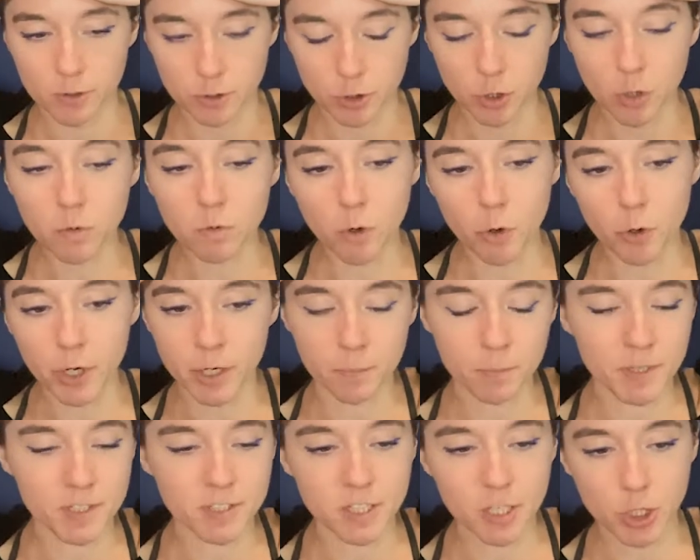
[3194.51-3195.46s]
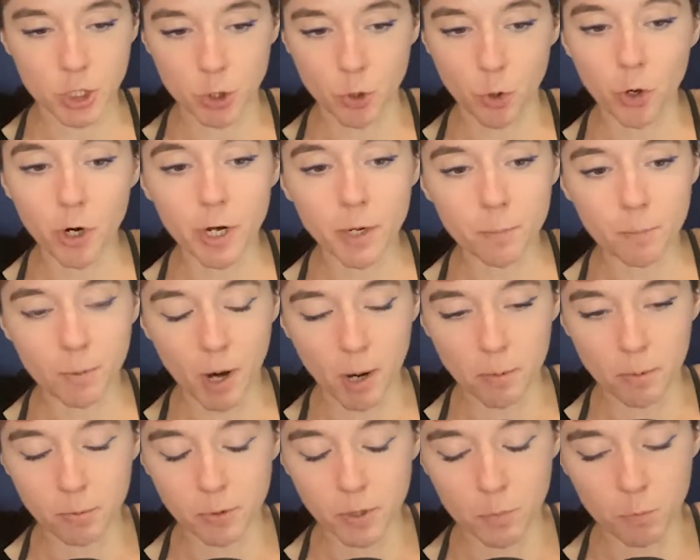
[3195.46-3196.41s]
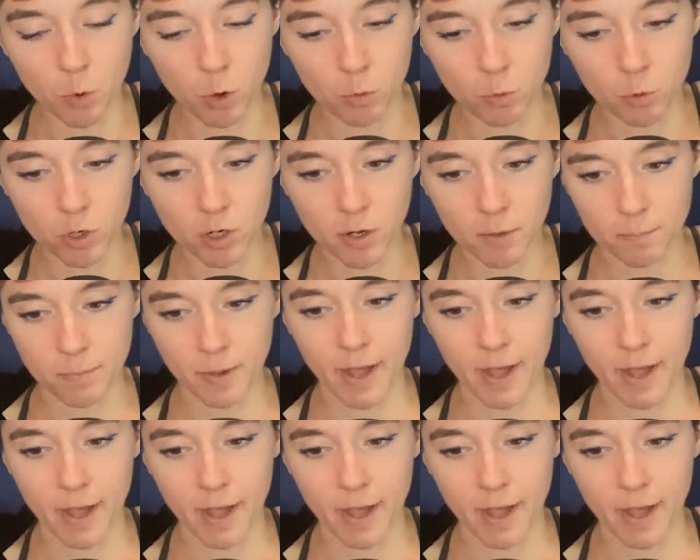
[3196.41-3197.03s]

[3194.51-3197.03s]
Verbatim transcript: Joe Rogan, Mitzi Shore, and probably more will come